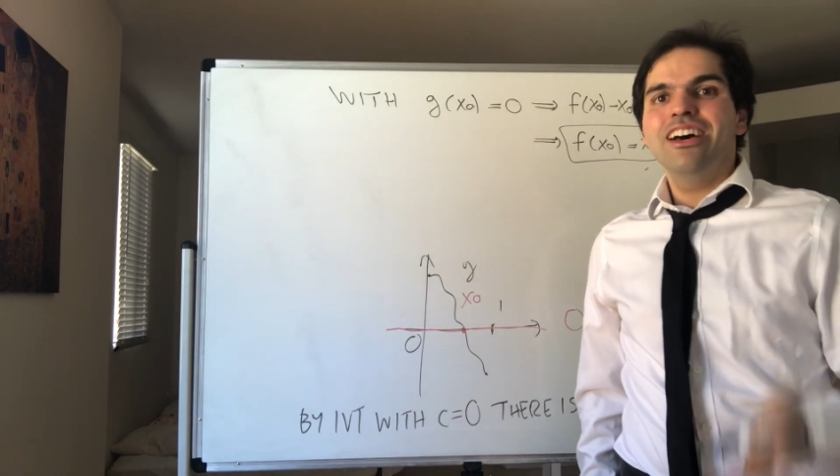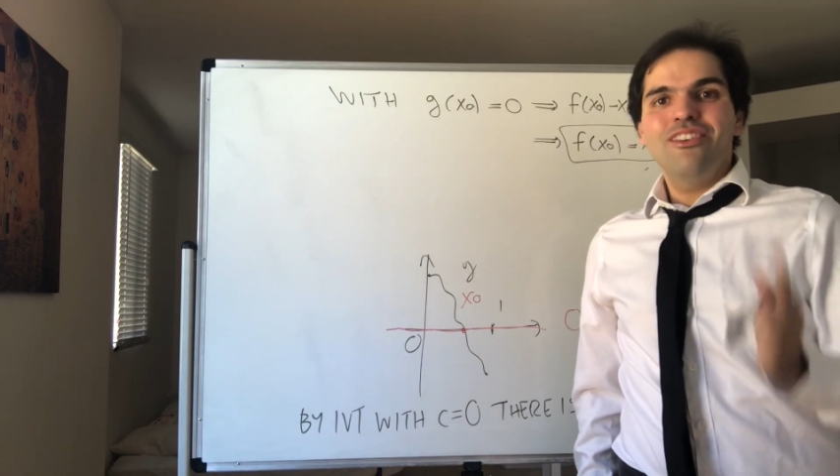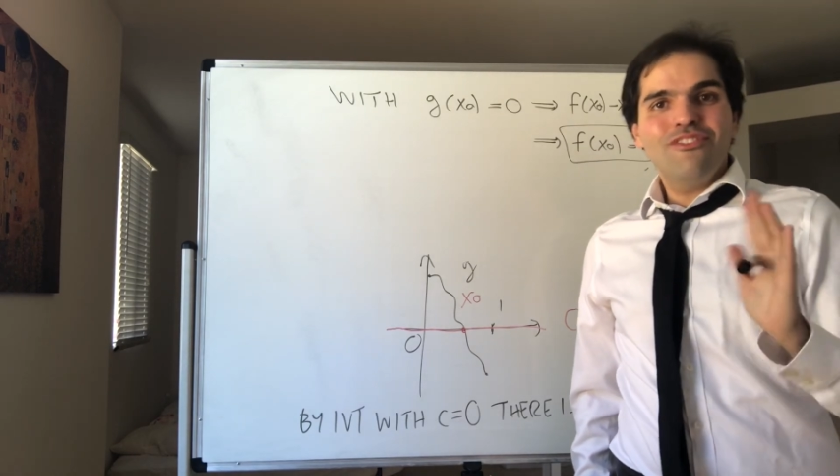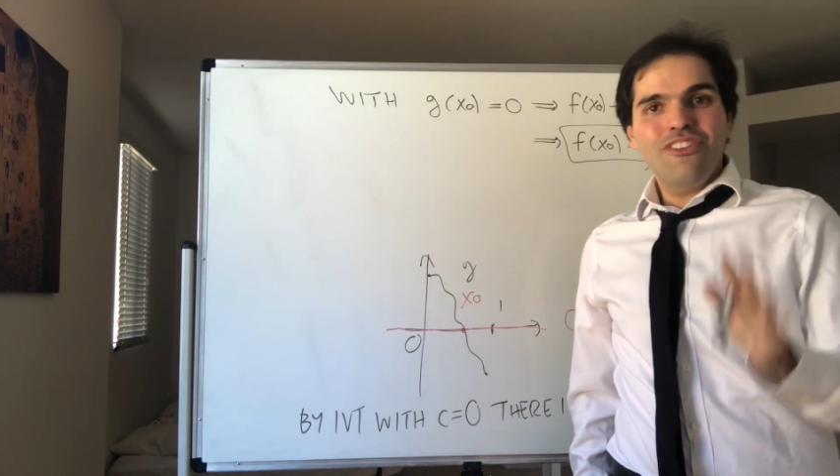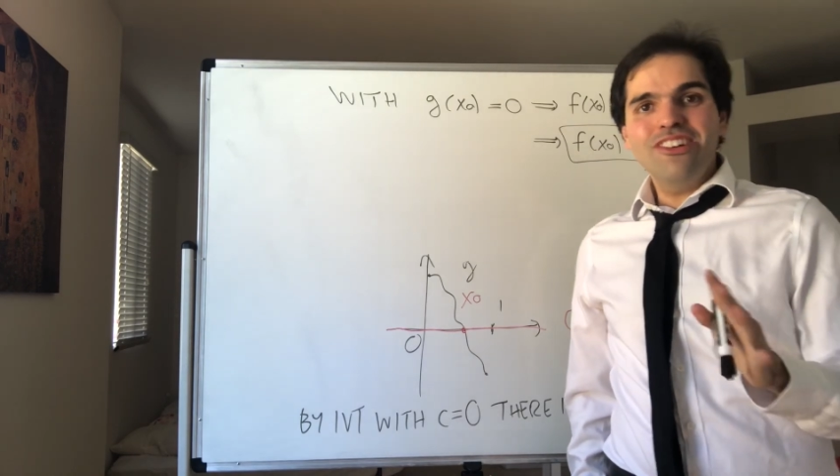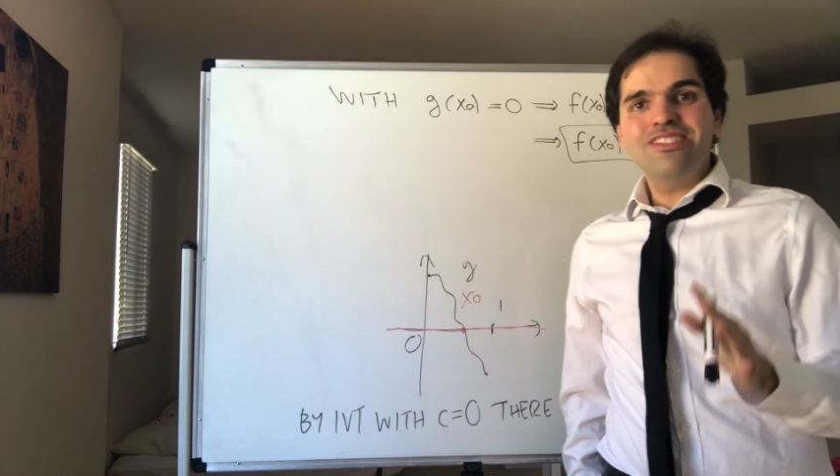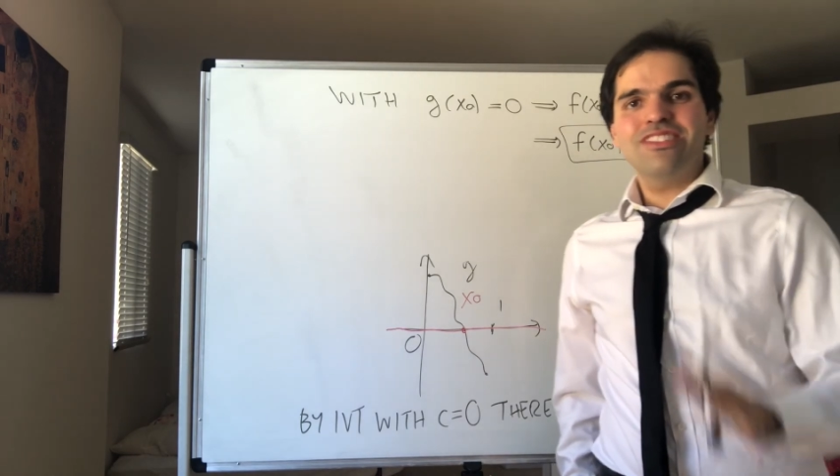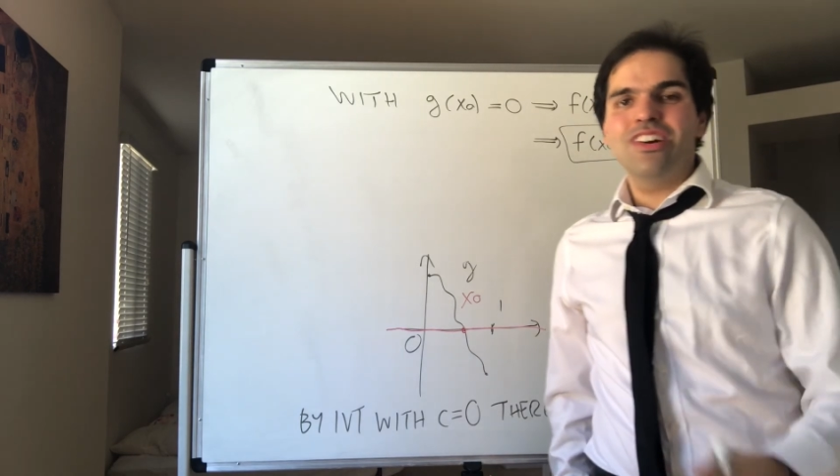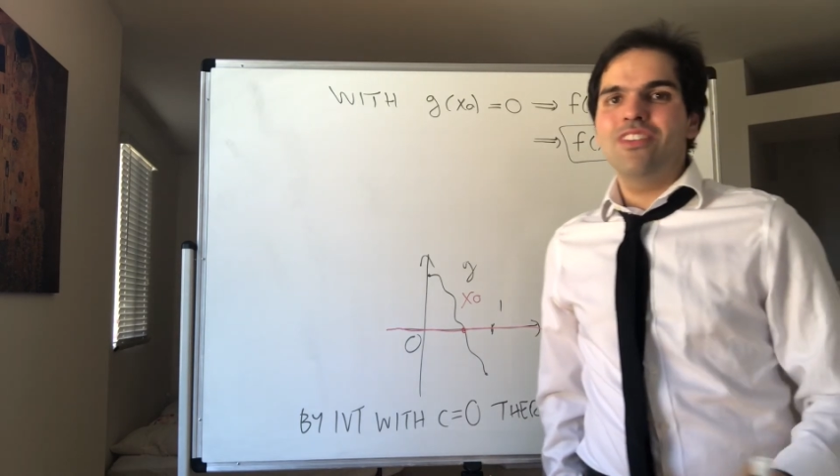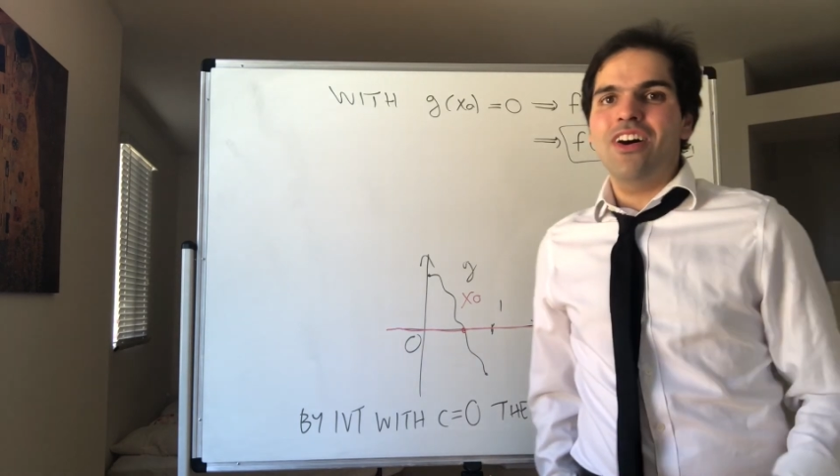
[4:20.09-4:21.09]
First
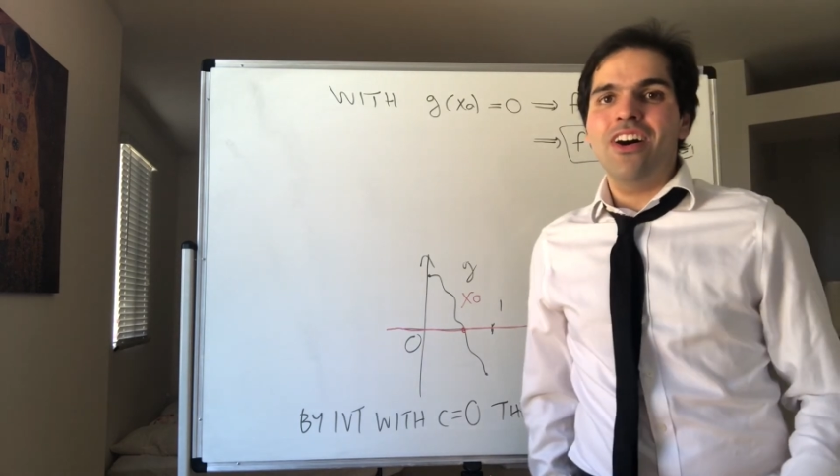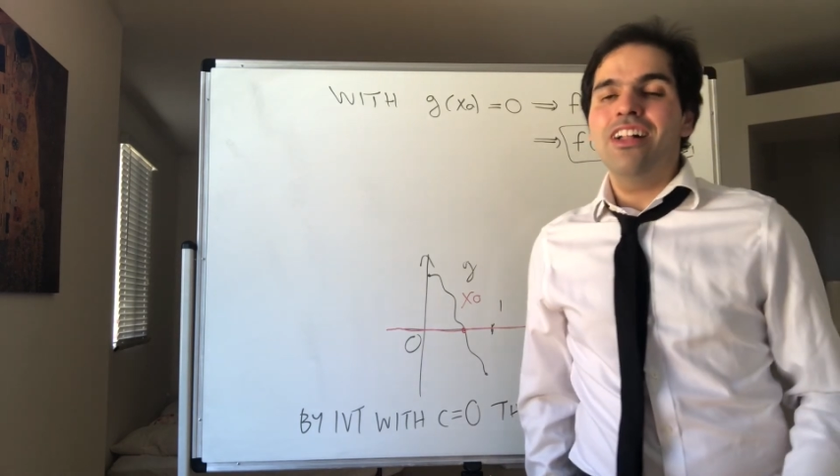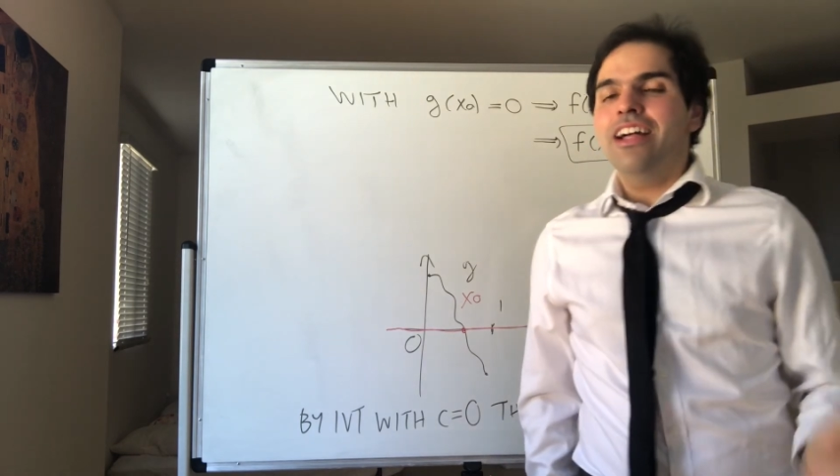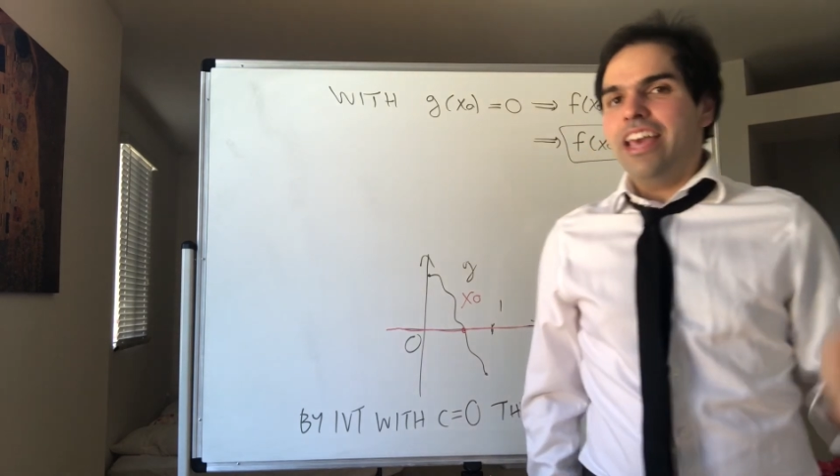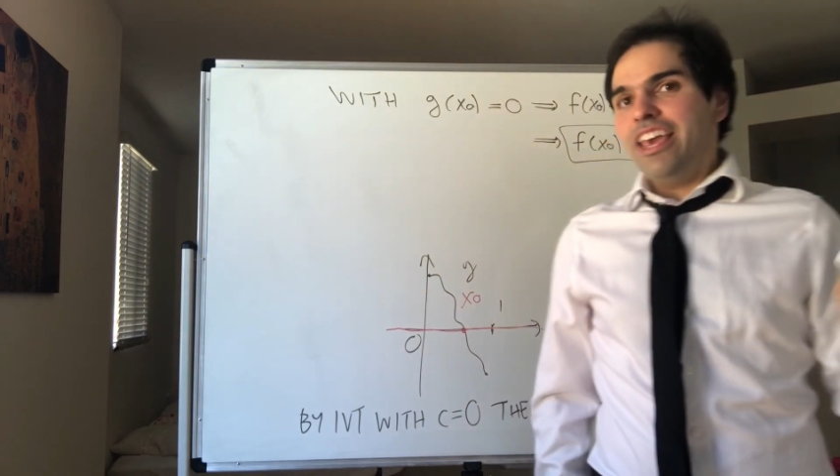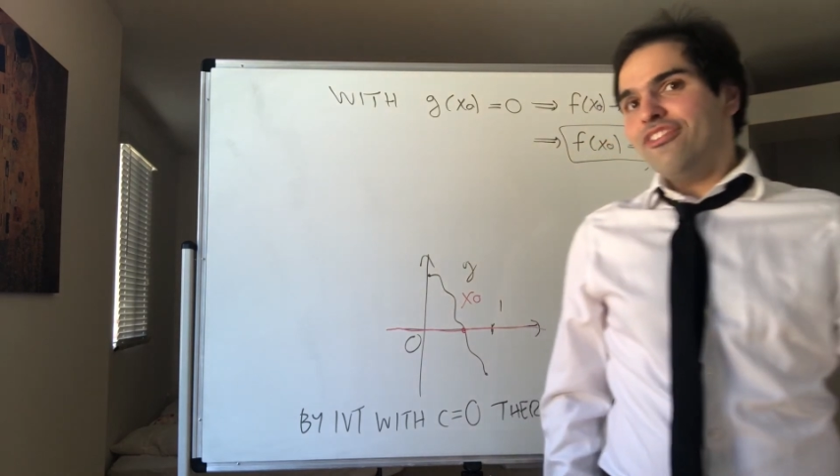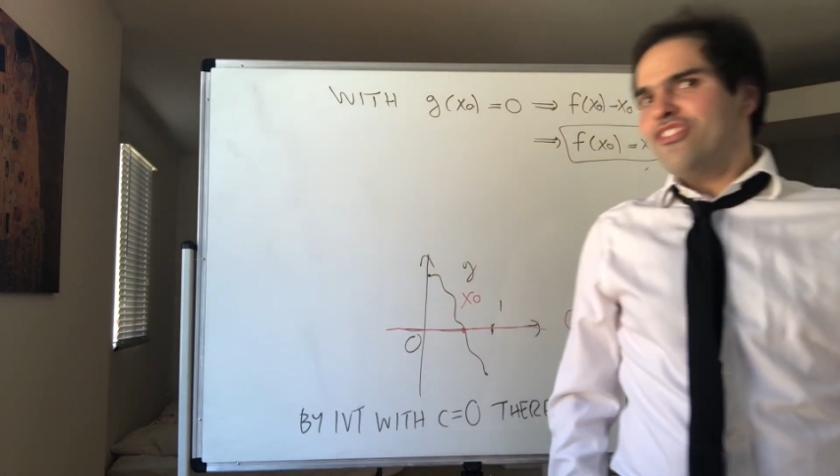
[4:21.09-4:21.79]
of all, if